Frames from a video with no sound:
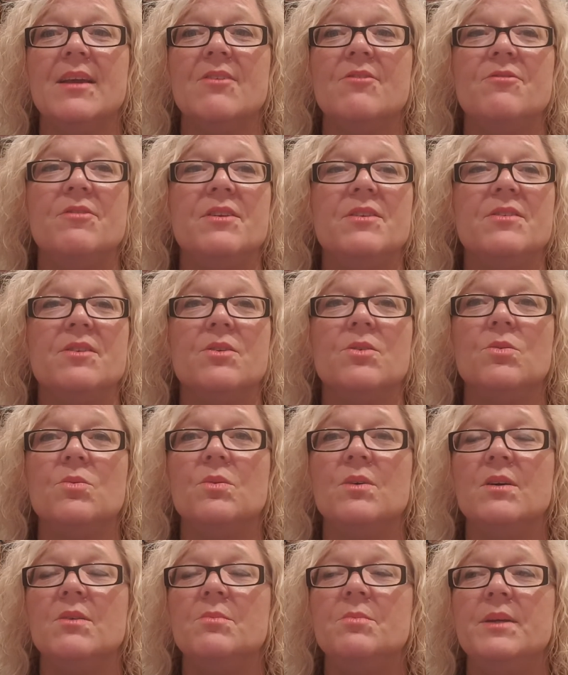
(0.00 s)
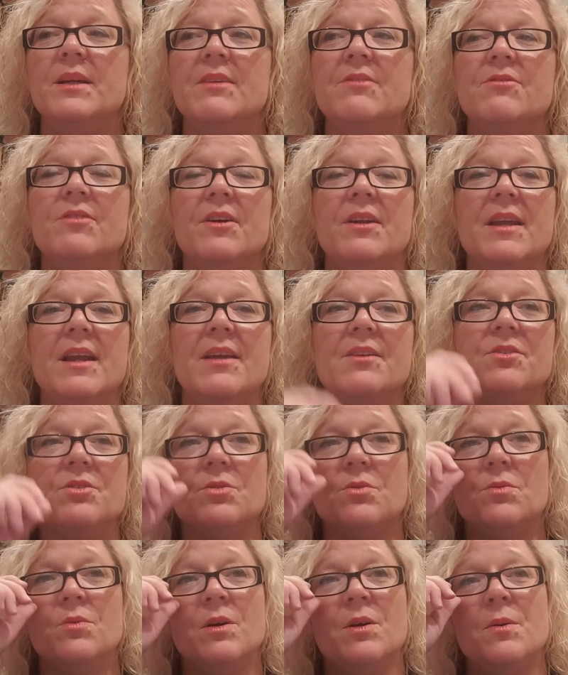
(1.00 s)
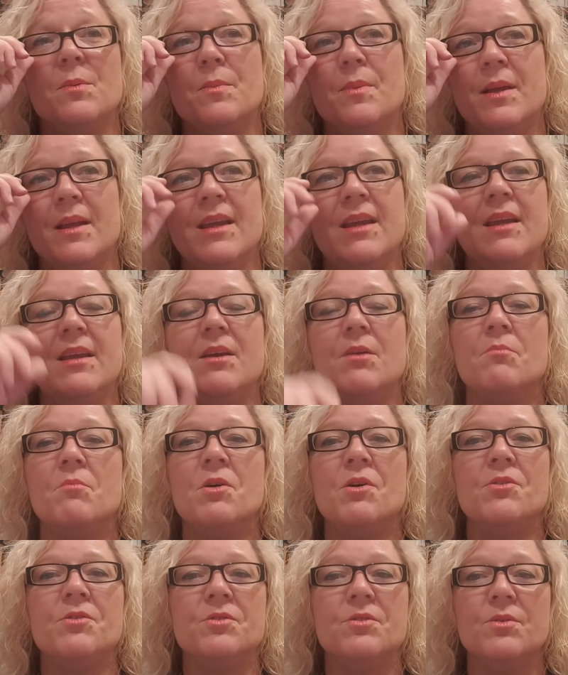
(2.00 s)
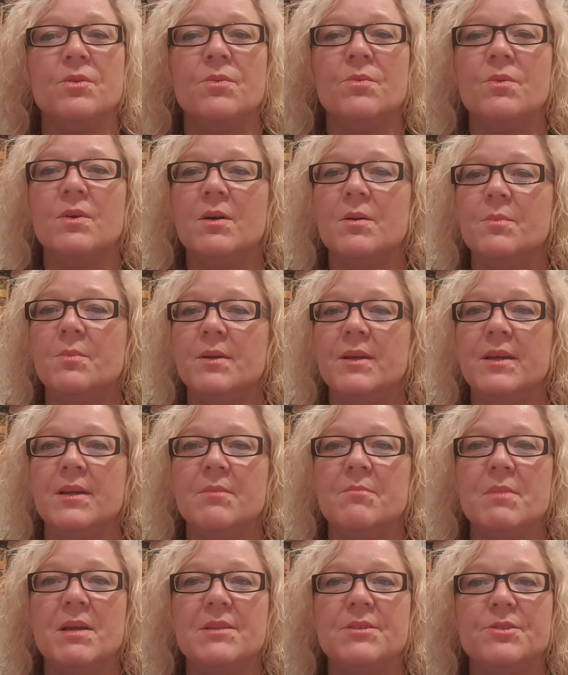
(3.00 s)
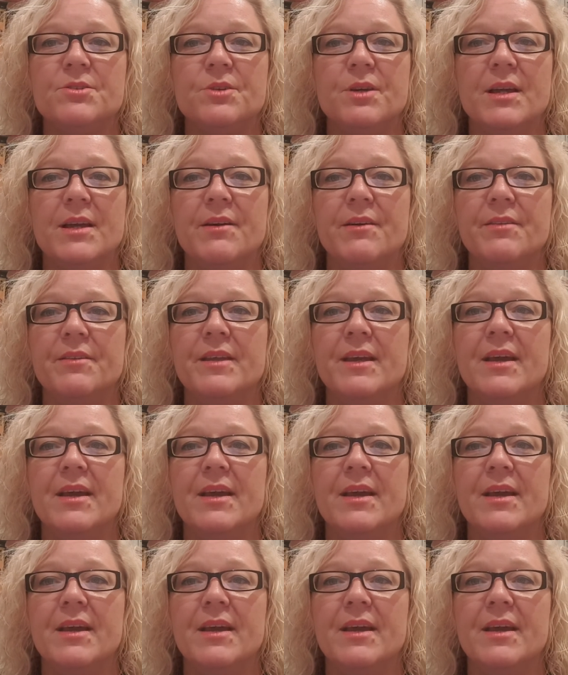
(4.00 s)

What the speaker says: physical well-being, financial well-being, emotional well-being, mental health.